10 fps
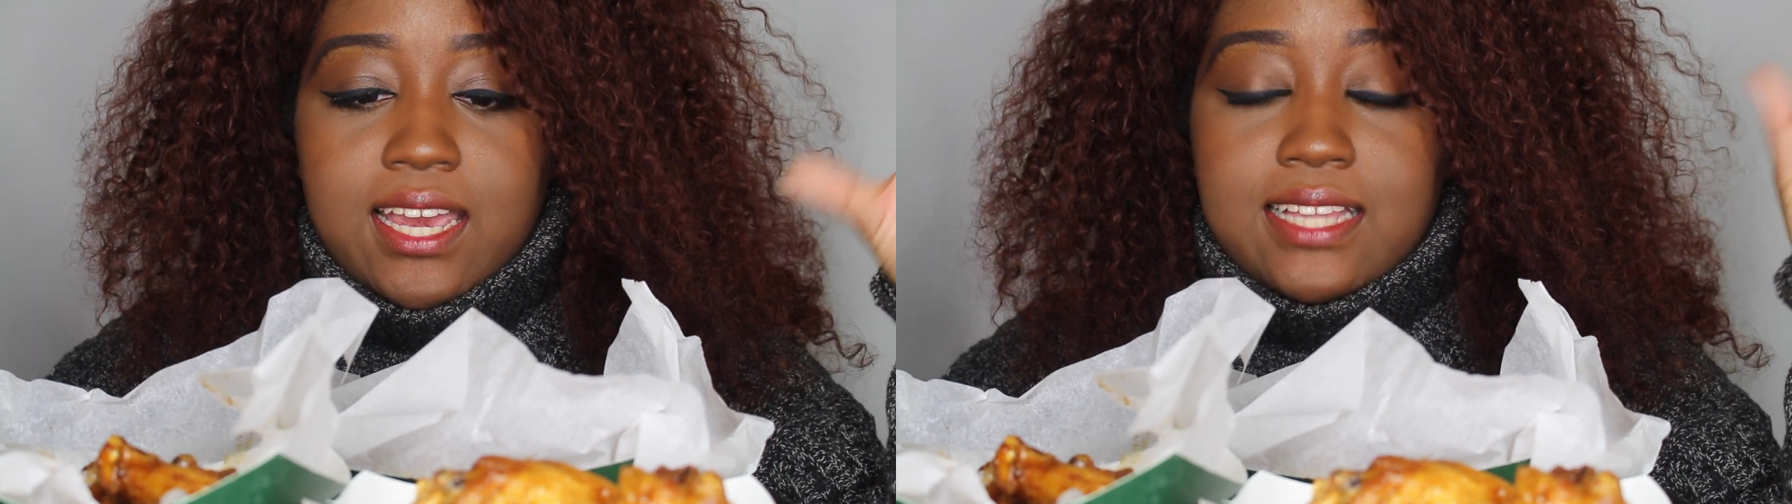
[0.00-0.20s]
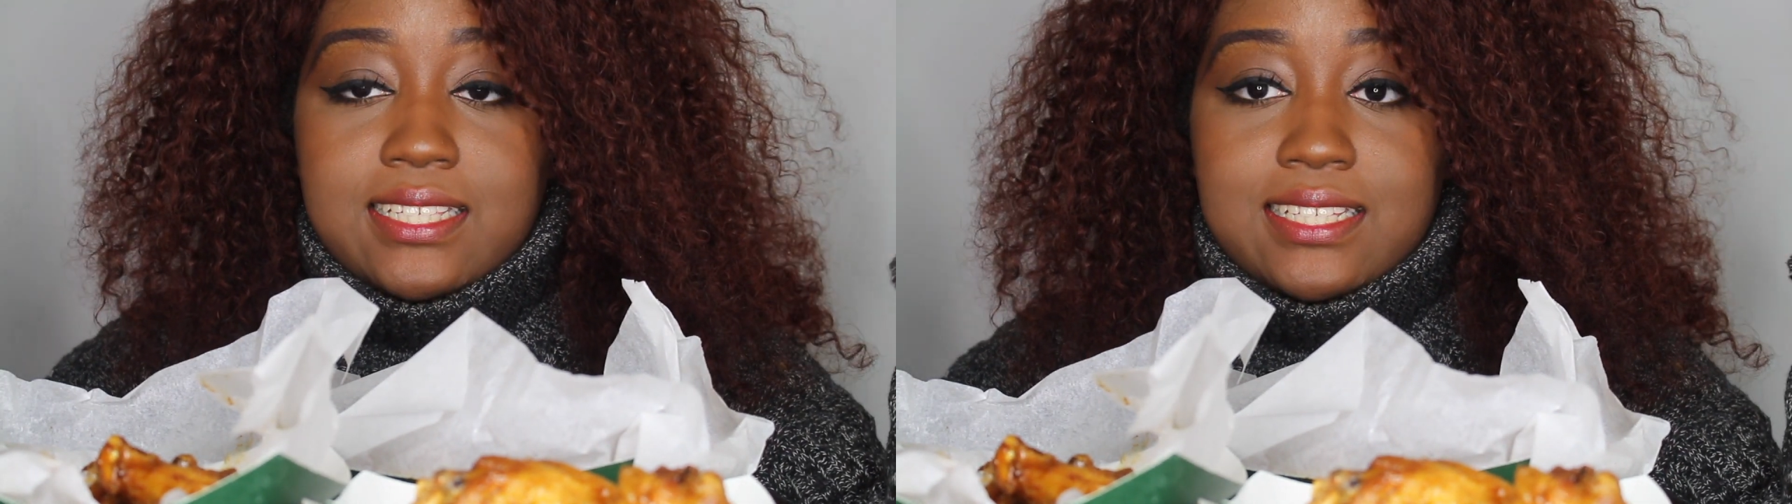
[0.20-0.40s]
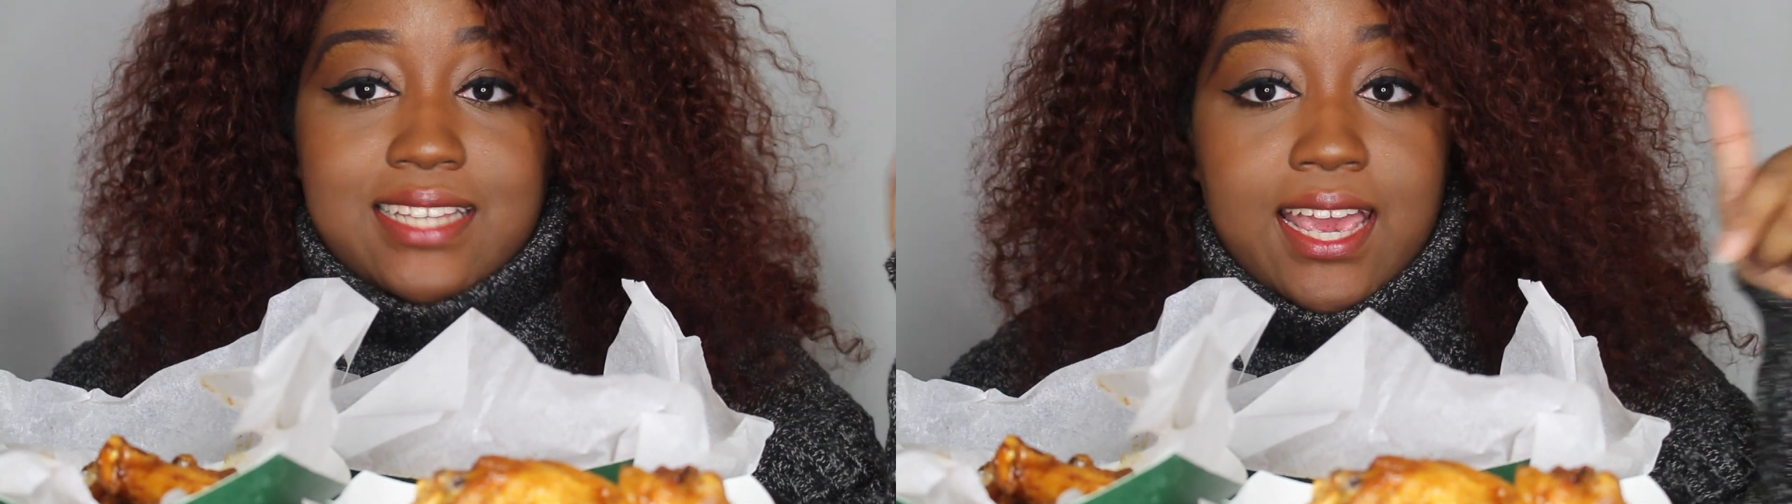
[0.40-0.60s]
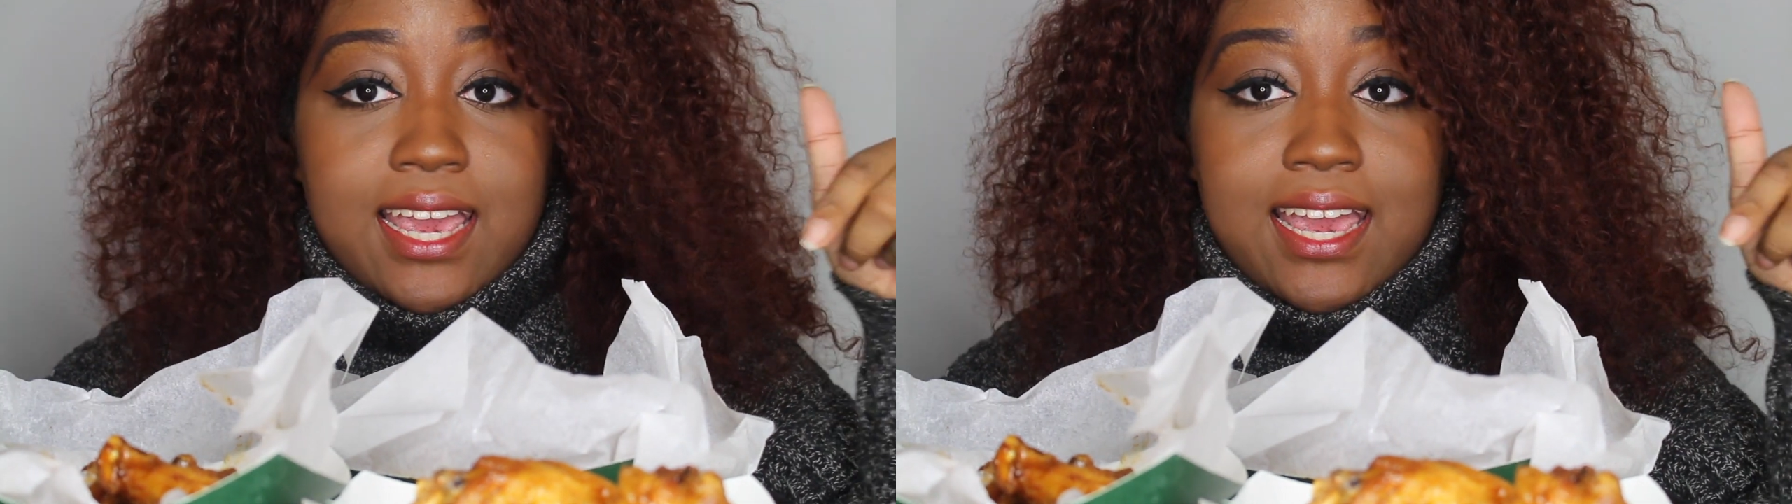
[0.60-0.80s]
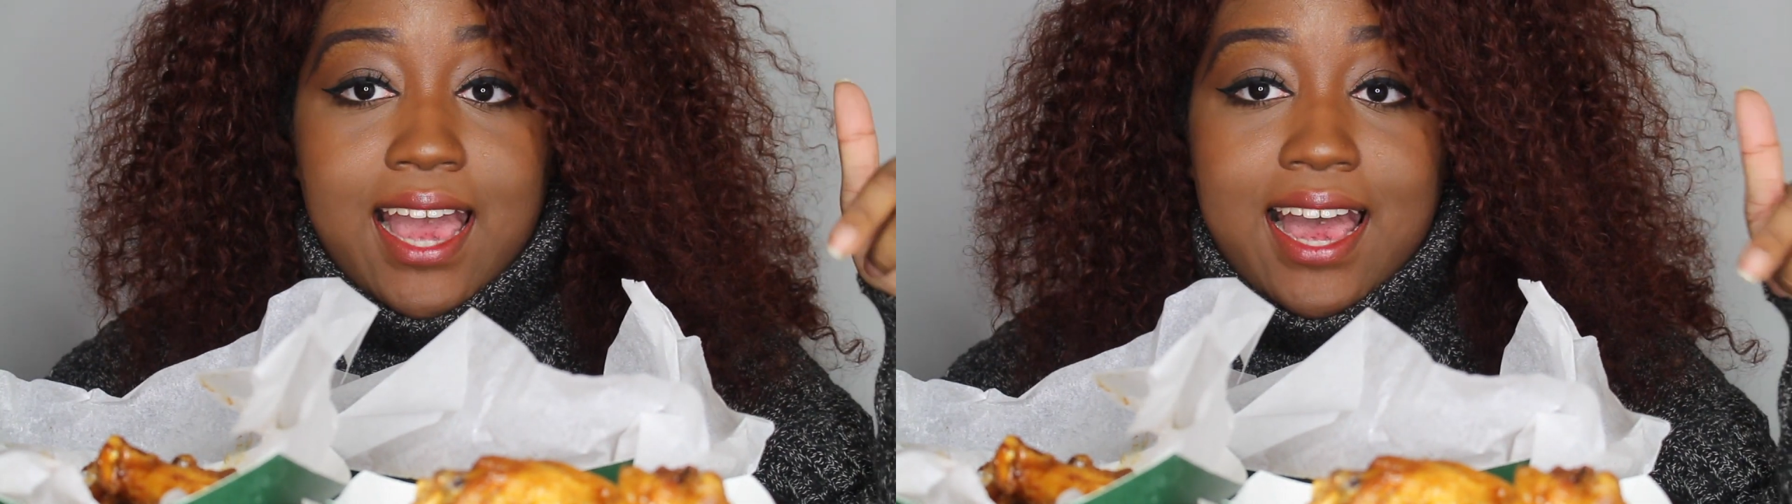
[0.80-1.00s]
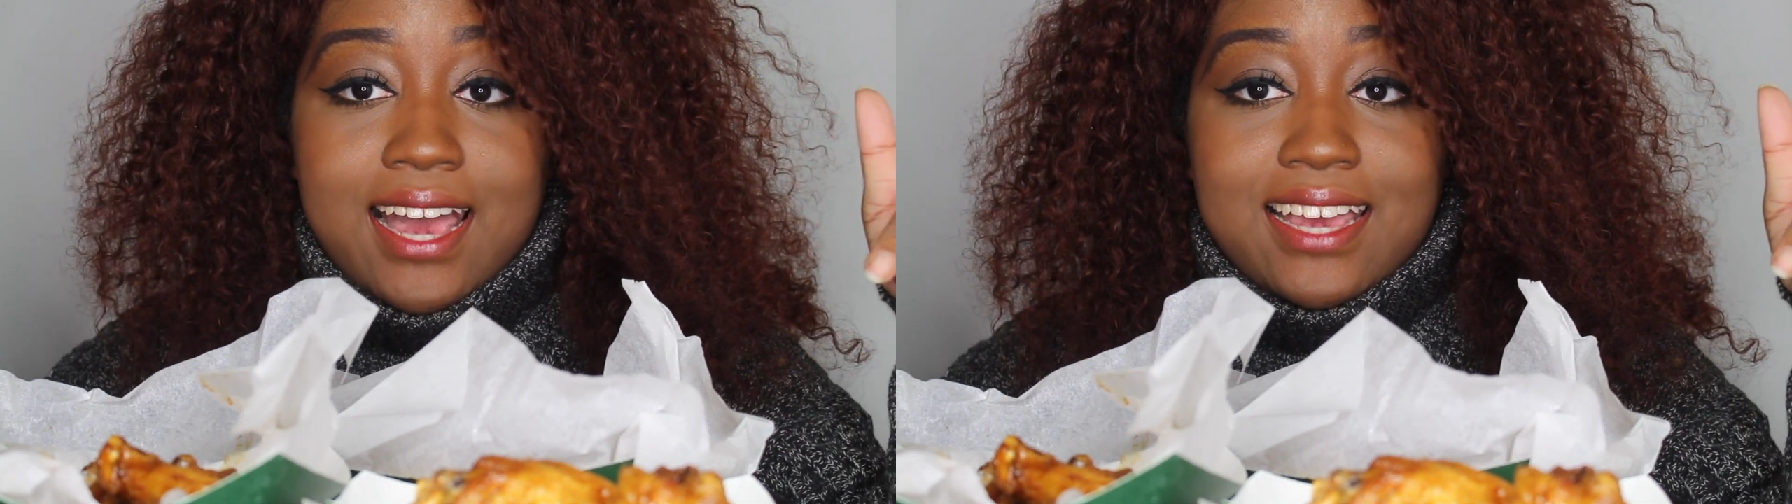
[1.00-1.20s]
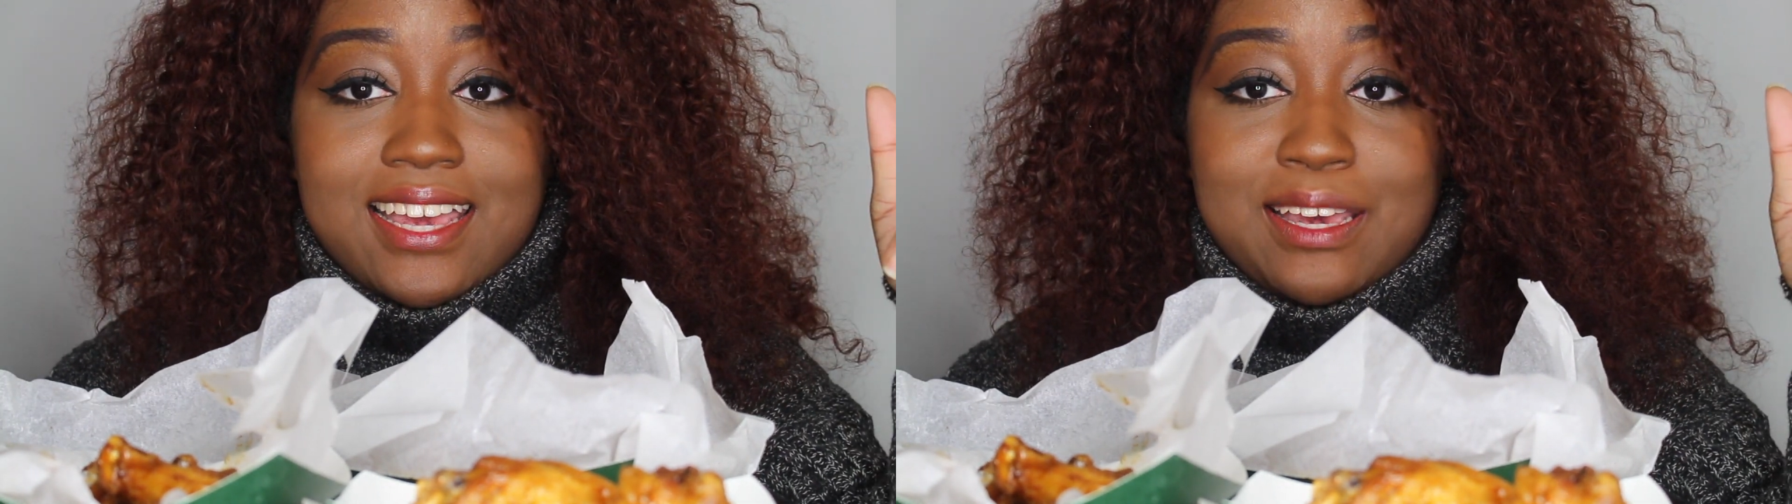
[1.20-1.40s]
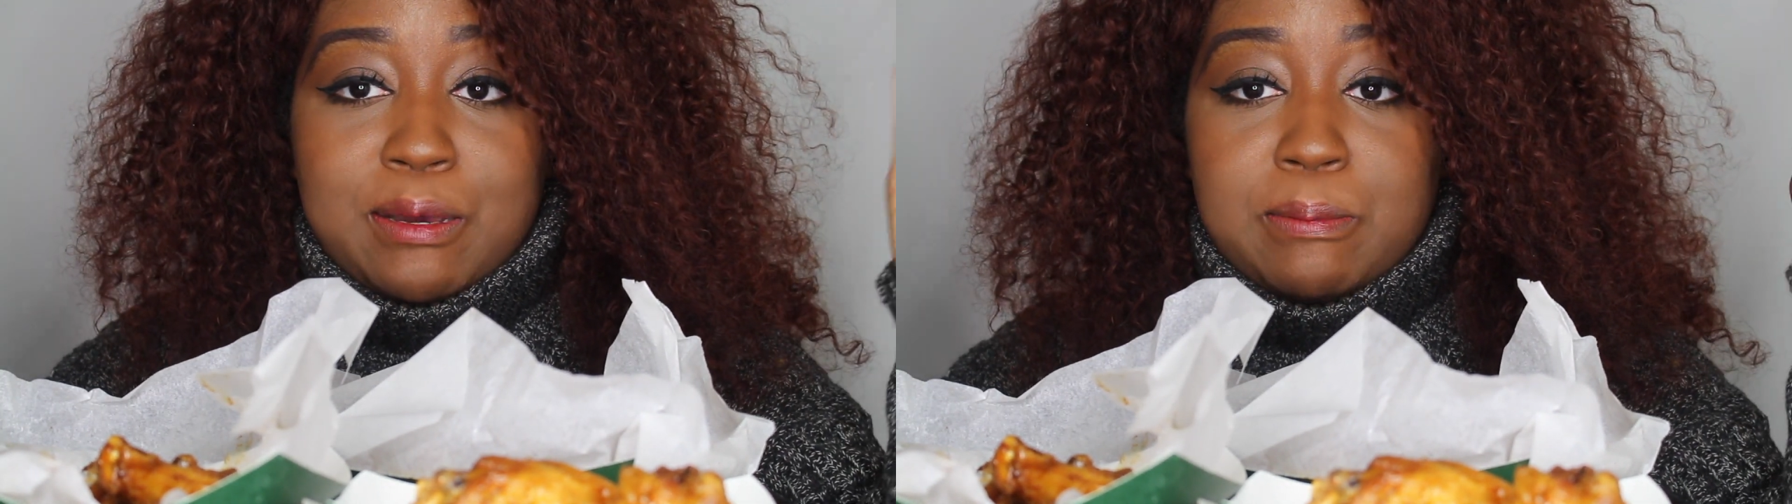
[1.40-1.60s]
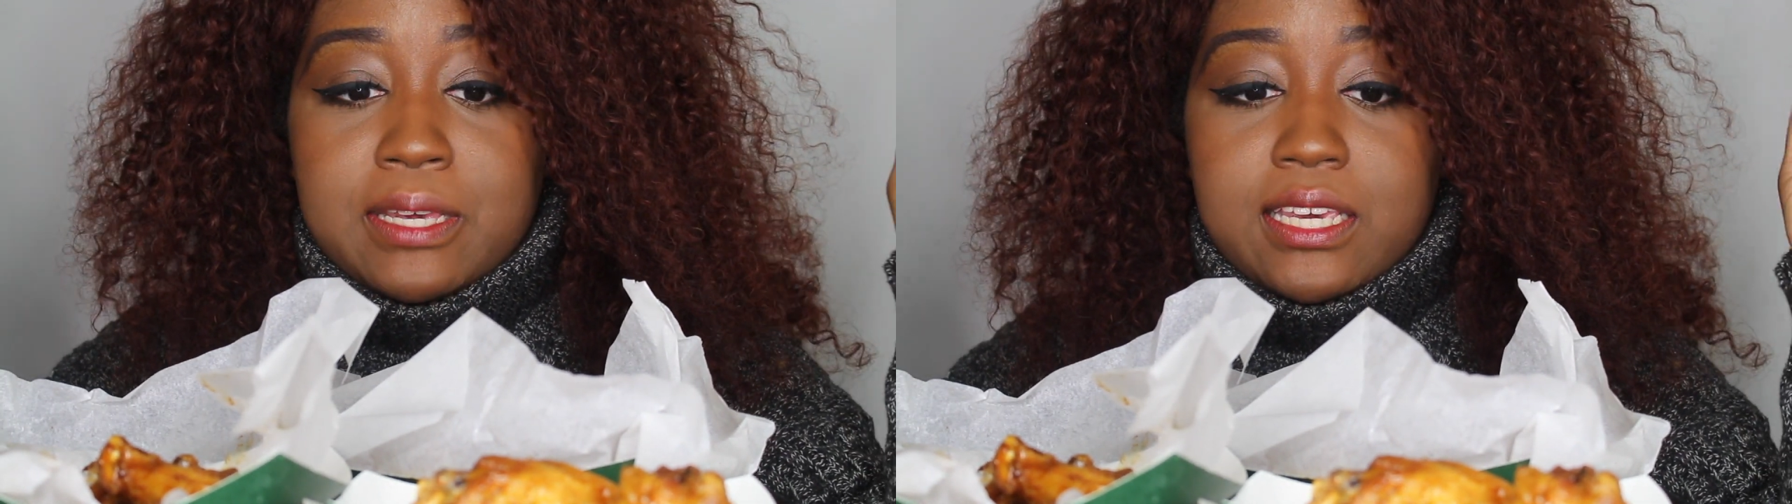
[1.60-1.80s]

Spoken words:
and today I am